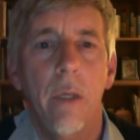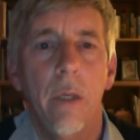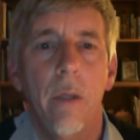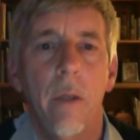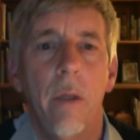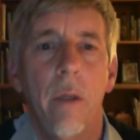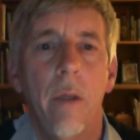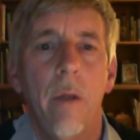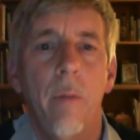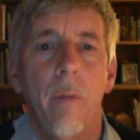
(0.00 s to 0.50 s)

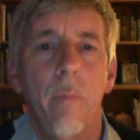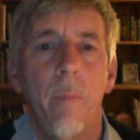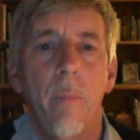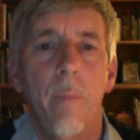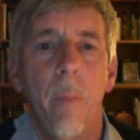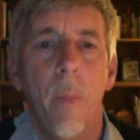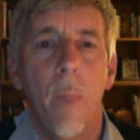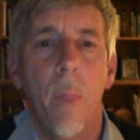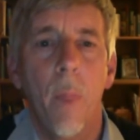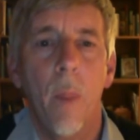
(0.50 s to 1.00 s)

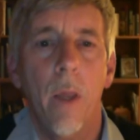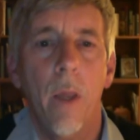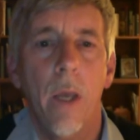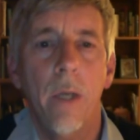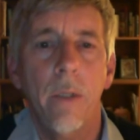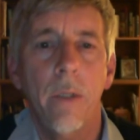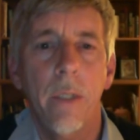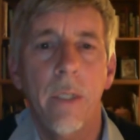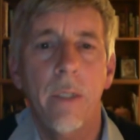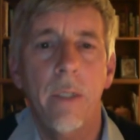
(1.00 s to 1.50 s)

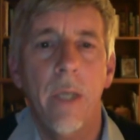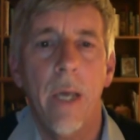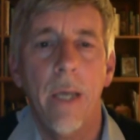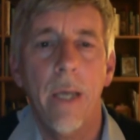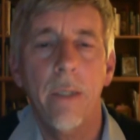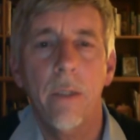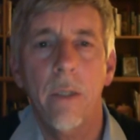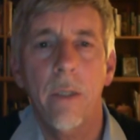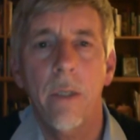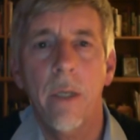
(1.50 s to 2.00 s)
and it
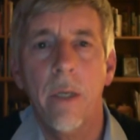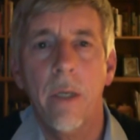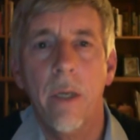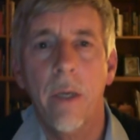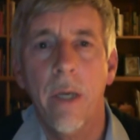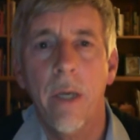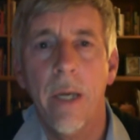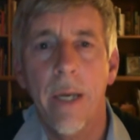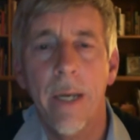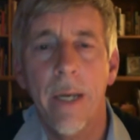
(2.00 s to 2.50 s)
has a
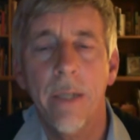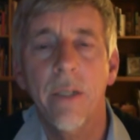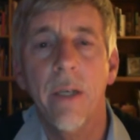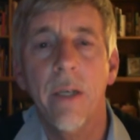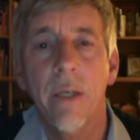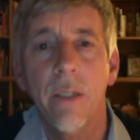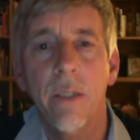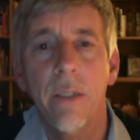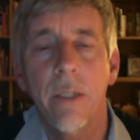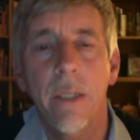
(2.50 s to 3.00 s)

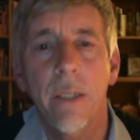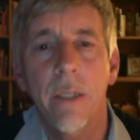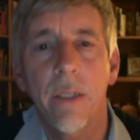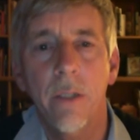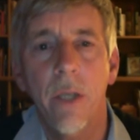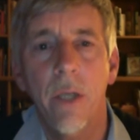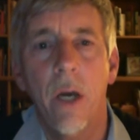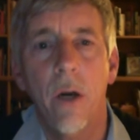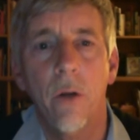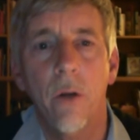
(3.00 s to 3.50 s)
characteristic
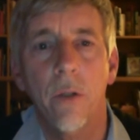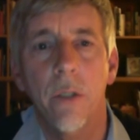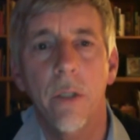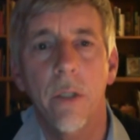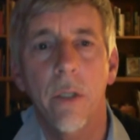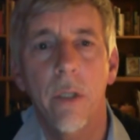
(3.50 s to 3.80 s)
sound.